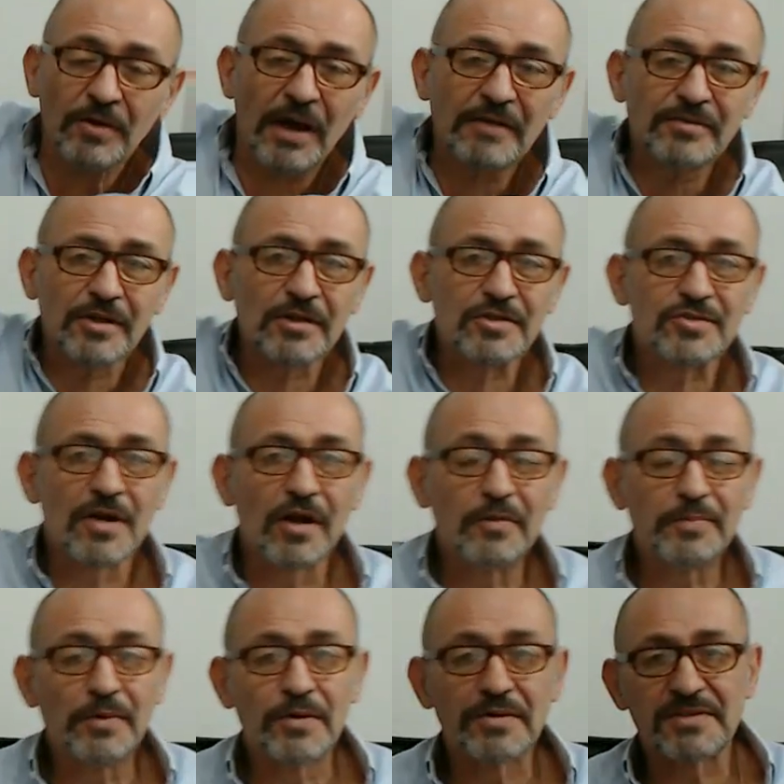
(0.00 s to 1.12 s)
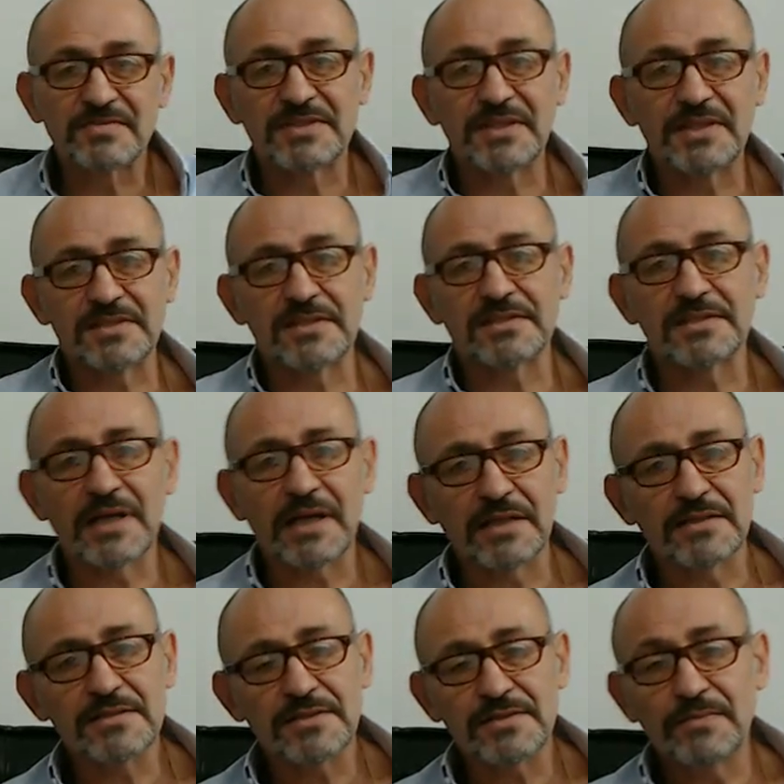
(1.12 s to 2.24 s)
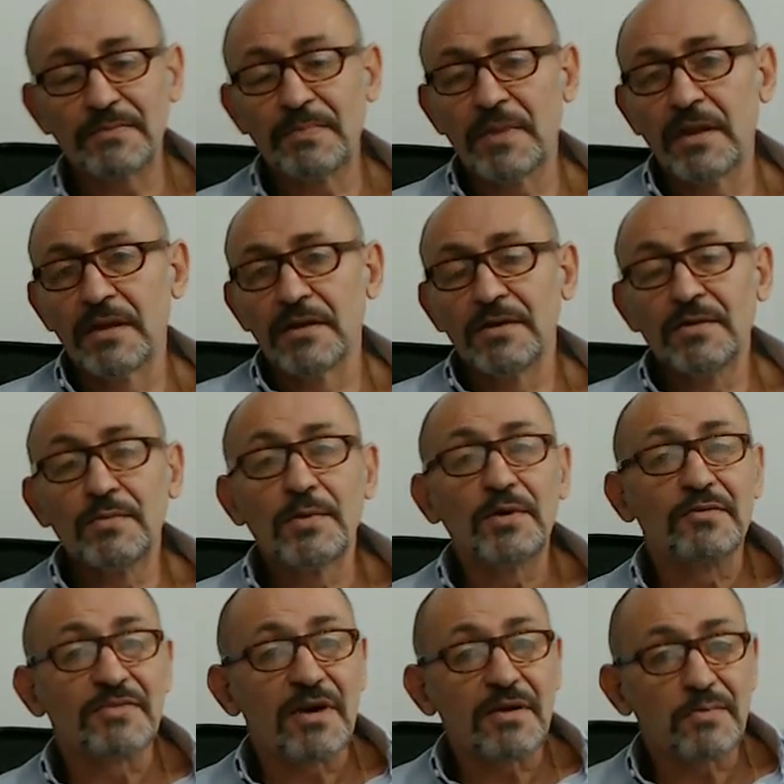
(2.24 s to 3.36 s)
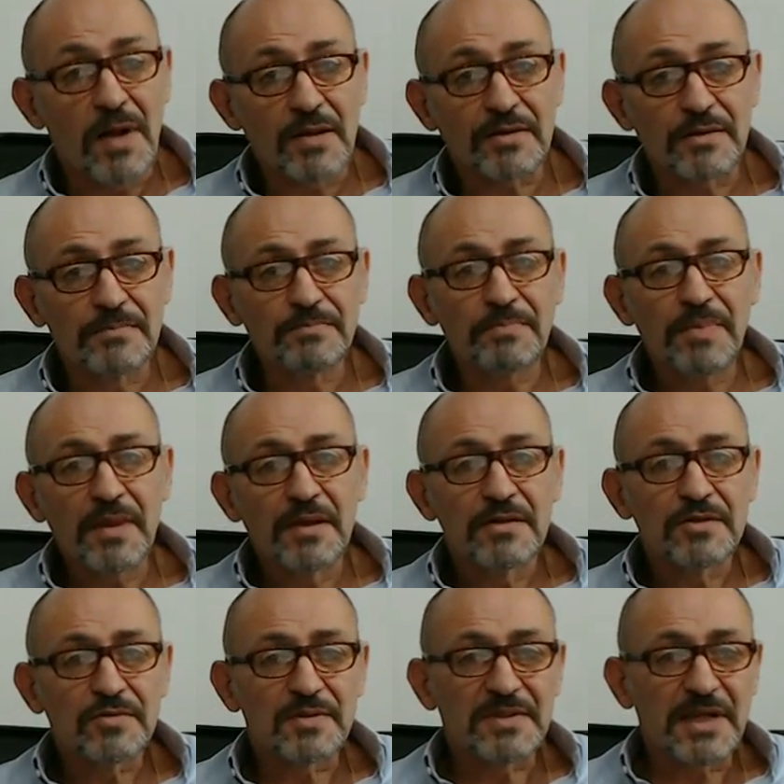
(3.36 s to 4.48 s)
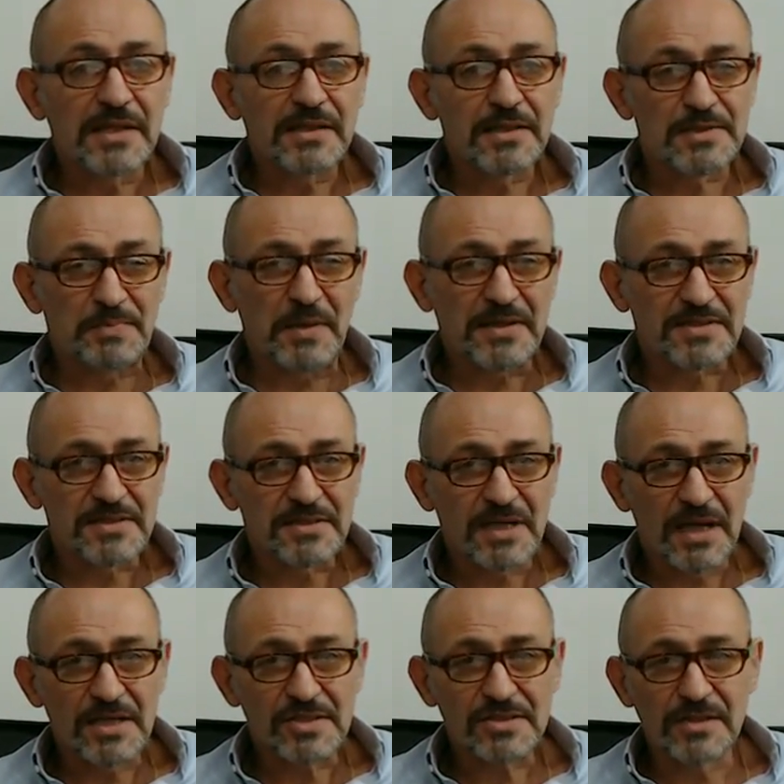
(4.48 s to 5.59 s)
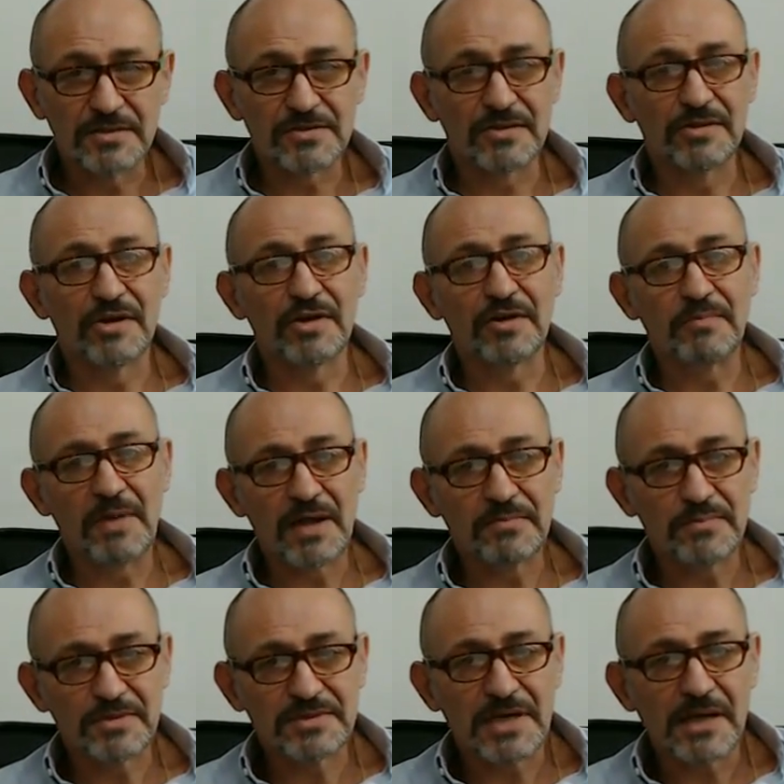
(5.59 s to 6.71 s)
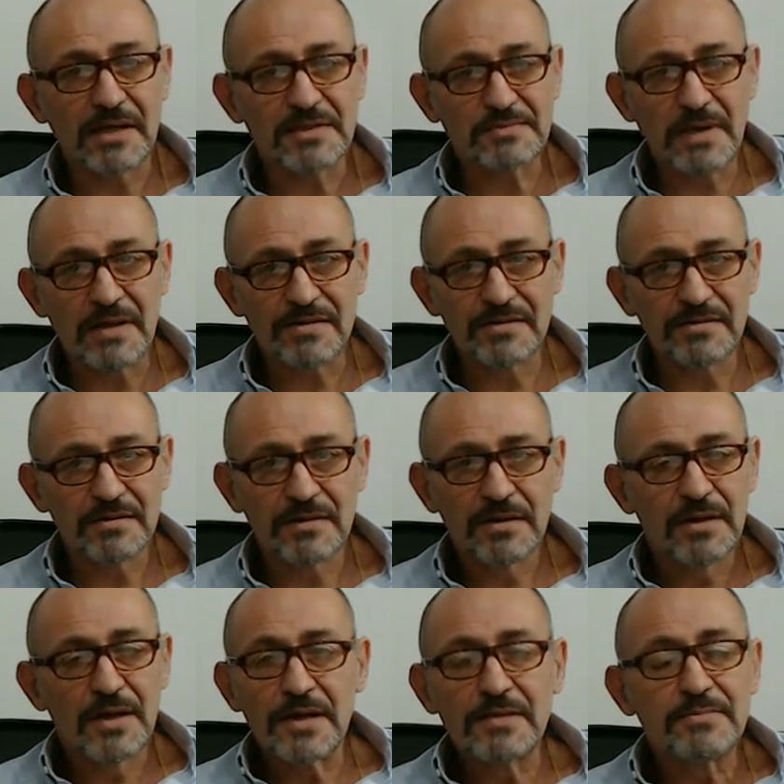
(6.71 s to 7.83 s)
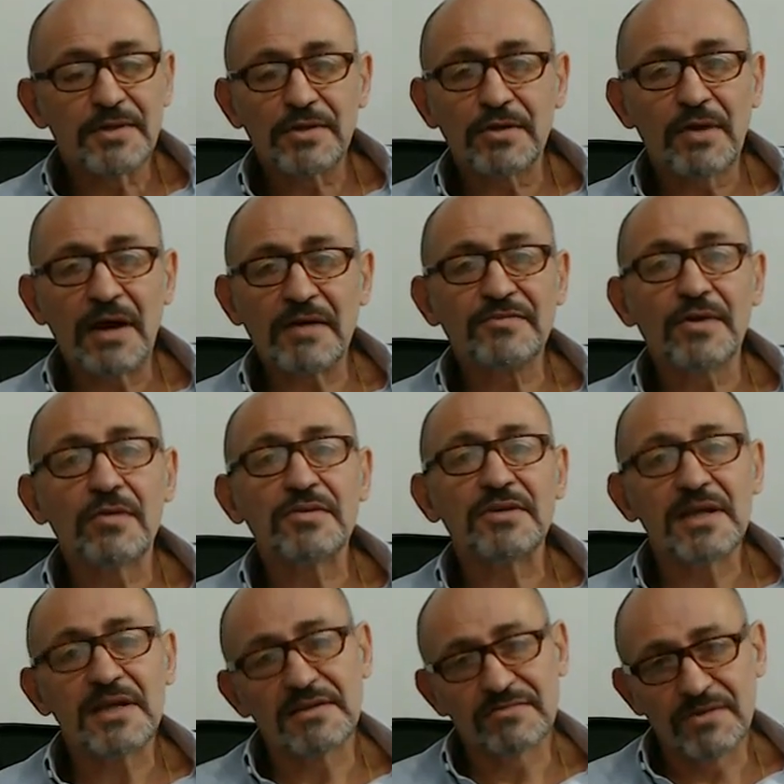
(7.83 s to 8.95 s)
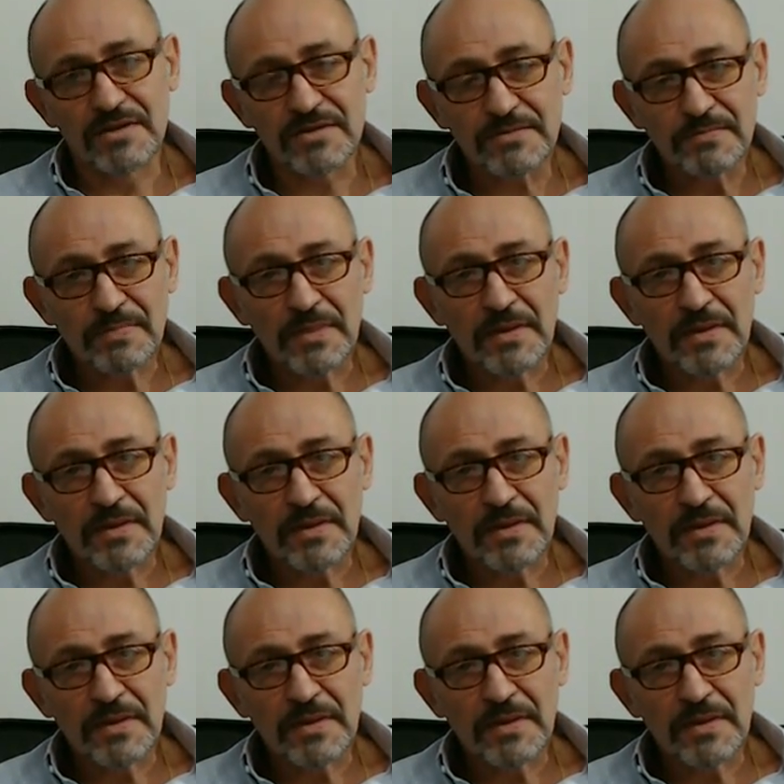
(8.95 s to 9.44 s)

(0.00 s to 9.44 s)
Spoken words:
you have a control pause of 60 seconds, well, you're very welcome to attend this presentation and to learn about Buteyko's method, but you have no need of it